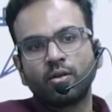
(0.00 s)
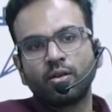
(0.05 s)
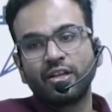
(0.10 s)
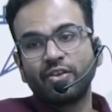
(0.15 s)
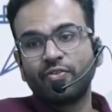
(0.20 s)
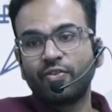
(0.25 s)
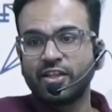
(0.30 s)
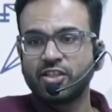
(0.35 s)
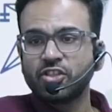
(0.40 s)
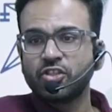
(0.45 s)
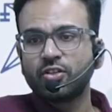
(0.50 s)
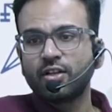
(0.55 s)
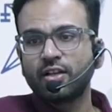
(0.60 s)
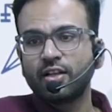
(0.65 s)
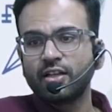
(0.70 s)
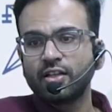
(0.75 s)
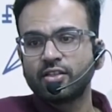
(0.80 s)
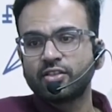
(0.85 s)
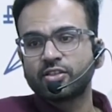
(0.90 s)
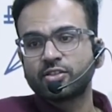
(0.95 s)

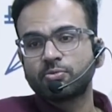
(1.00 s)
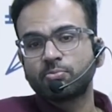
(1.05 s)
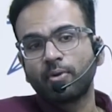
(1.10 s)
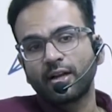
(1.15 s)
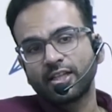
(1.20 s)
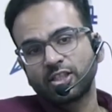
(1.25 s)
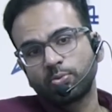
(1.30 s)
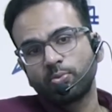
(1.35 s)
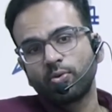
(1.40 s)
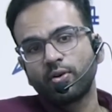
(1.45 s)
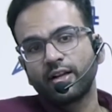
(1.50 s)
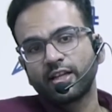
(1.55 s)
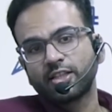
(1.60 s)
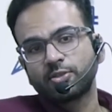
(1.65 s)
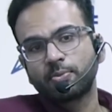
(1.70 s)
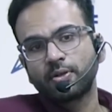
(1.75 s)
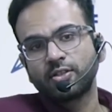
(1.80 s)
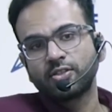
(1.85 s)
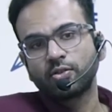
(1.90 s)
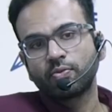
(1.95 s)
Eventually, it is much more
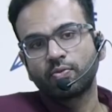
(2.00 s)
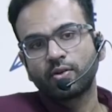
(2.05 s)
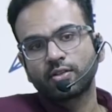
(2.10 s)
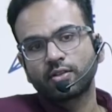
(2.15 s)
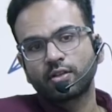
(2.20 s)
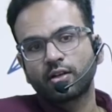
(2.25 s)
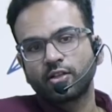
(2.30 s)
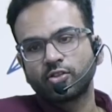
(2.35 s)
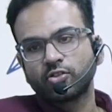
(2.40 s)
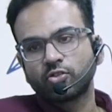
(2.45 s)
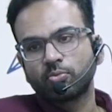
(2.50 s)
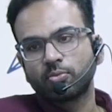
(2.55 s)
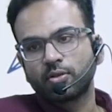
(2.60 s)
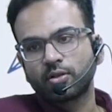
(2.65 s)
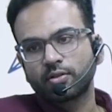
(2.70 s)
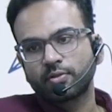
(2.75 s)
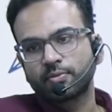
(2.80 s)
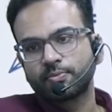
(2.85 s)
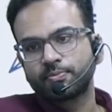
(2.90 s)
expensive for the consumer.